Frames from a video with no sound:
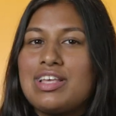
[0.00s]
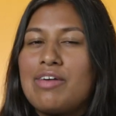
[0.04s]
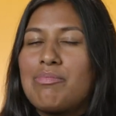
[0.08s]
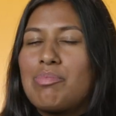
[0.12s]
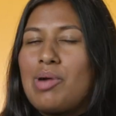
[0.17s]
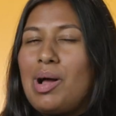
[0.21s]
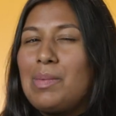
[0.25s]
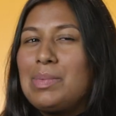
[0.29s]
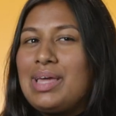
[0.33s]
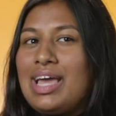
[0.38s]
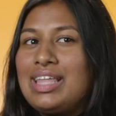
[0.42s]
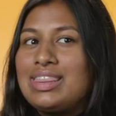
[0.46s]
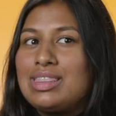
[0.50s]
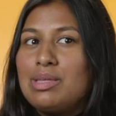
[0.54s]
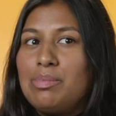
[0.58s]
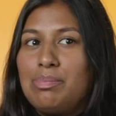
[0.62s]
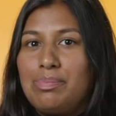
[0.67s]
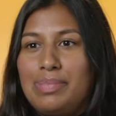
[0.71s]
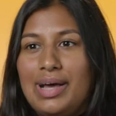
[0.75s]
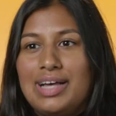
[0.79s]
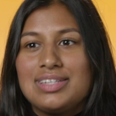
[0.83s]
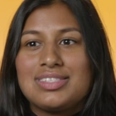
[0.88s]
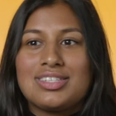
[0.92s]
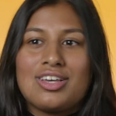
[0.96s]
I've probably had the
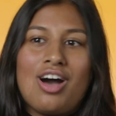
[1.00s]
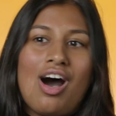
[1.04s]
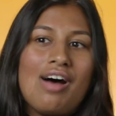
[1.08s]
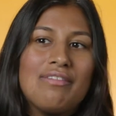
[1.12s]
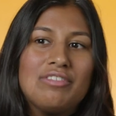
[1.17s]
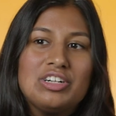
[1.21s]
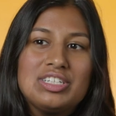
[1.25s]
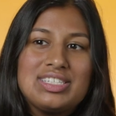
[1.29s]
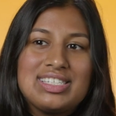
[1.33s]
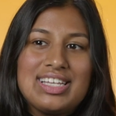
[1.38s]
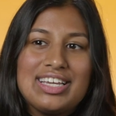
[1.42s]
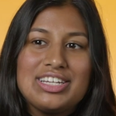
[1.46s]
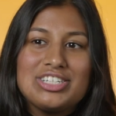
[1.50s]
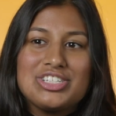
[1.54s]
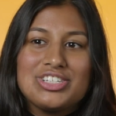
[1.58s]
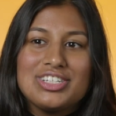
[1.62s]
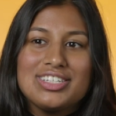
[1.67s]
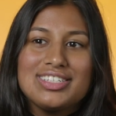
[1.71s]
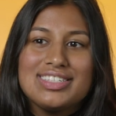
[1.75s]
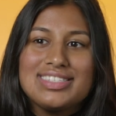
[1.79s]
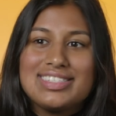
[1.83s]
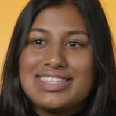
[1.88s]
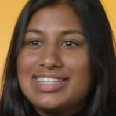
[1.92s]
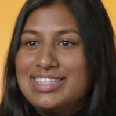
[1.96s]
best
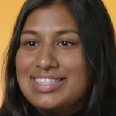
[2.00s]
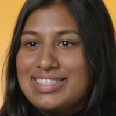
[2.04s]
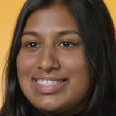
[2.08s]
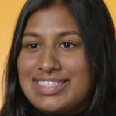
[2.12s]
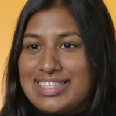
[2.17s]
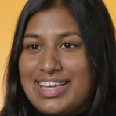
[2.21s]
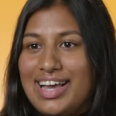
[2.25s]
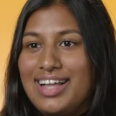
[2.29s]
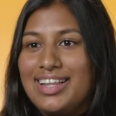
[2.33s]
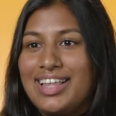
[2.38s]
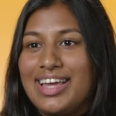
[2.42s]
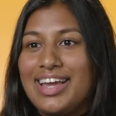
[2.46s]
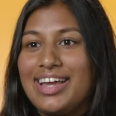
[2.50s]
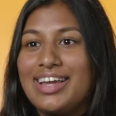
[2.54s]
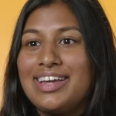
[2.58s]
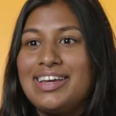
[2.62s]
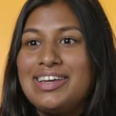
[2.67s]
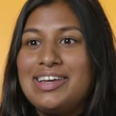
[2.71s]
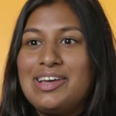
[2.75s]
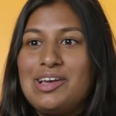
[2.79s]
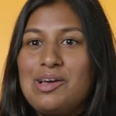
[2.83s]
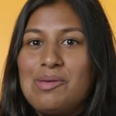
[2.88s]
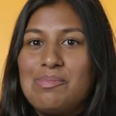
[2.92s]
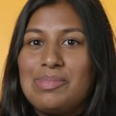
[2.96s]
conversations in CLA
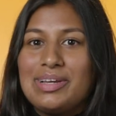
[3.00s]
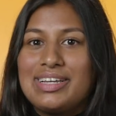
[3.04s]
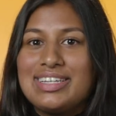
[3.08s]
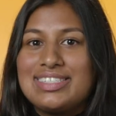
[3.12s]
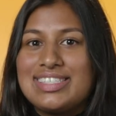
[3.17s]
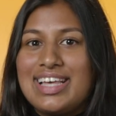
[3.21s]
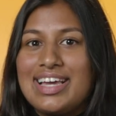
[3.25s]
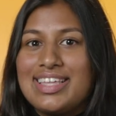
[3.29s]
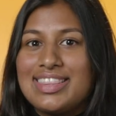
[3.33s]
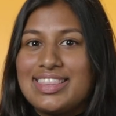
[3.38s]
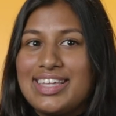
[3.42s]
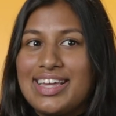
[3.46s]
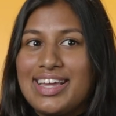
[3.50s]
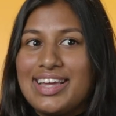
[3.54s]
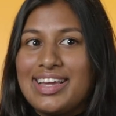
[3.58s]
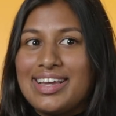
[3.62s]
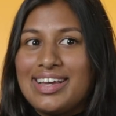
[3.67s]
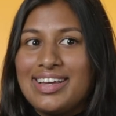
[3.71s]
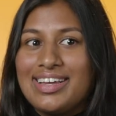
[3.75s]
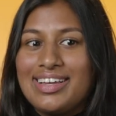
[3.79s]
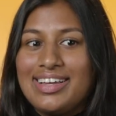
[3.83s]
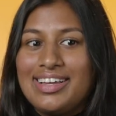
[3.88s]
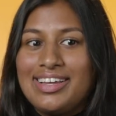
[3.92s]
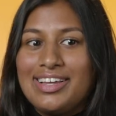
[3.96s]
because I
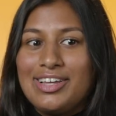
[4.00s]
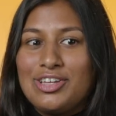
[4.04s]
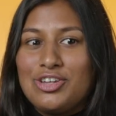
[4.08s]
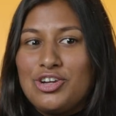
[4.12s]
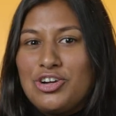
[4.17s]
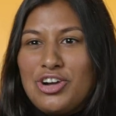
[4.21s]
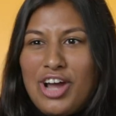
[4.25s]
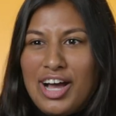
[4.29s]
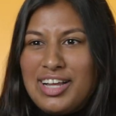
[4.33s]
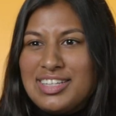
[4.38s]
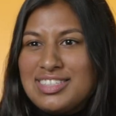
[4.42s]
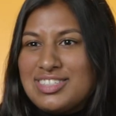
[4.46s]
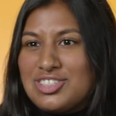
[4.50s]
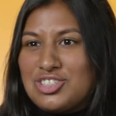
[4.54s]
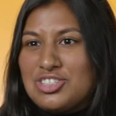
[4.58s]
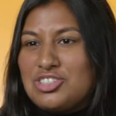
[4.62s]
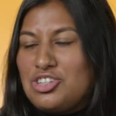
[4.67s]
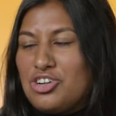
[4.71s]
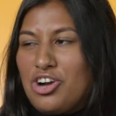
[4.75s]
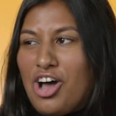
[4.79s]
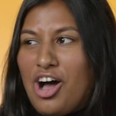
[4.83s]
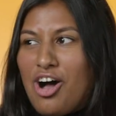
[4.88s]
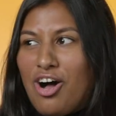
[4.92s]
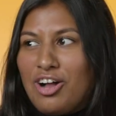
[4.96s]
think you're not,
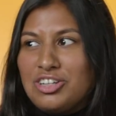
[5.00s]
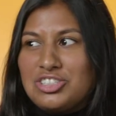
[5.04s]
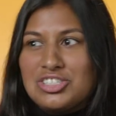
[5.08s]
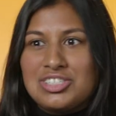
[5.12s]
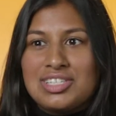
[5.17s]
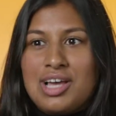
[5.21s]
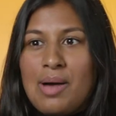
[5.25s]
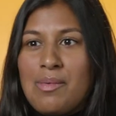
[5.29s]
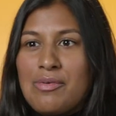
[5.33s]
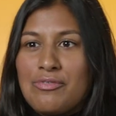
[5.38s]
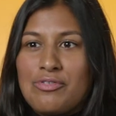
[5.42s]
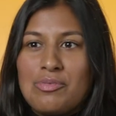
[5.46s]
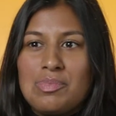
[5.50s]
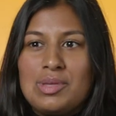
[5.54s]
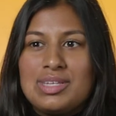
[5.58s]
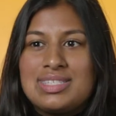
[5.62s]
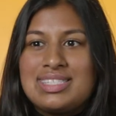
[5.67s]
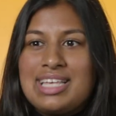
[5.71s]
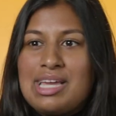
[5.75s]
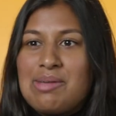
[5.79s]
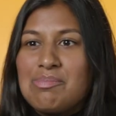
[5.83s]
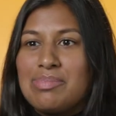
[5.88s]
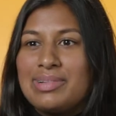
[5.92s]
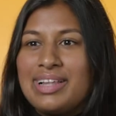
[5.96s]
you're not all just coming from the
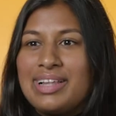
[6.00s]
same